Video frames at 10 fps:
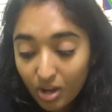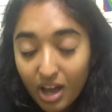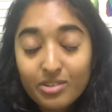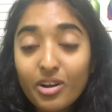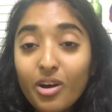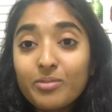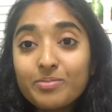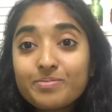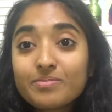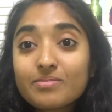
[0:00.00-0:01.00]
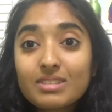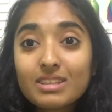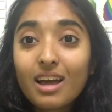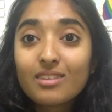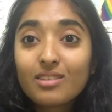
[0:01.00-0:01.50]
I don't know.
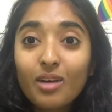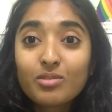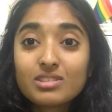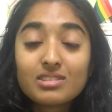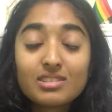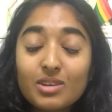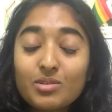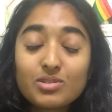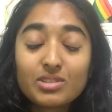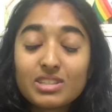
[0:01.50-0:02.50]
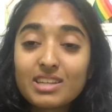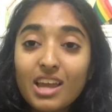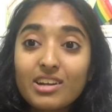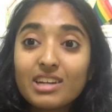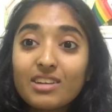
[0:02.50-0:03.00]
It was really
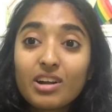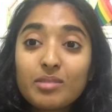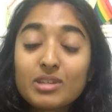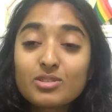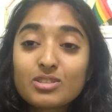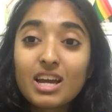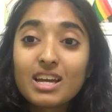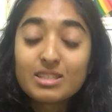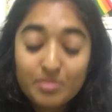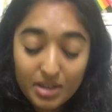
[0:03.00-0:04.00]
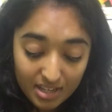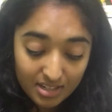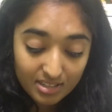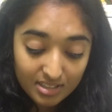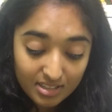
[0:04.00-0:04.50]
scary. Environmental science, man.
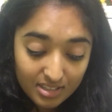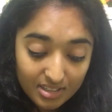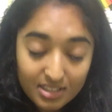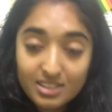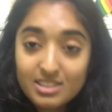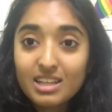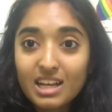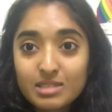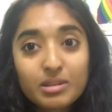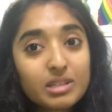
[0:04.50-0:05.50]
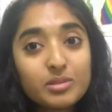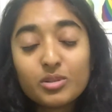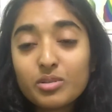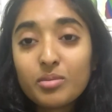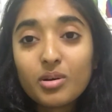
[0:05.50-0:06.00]
This class makes me
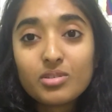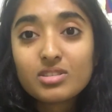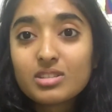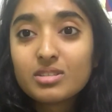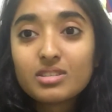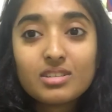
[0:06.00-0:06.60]
do the most.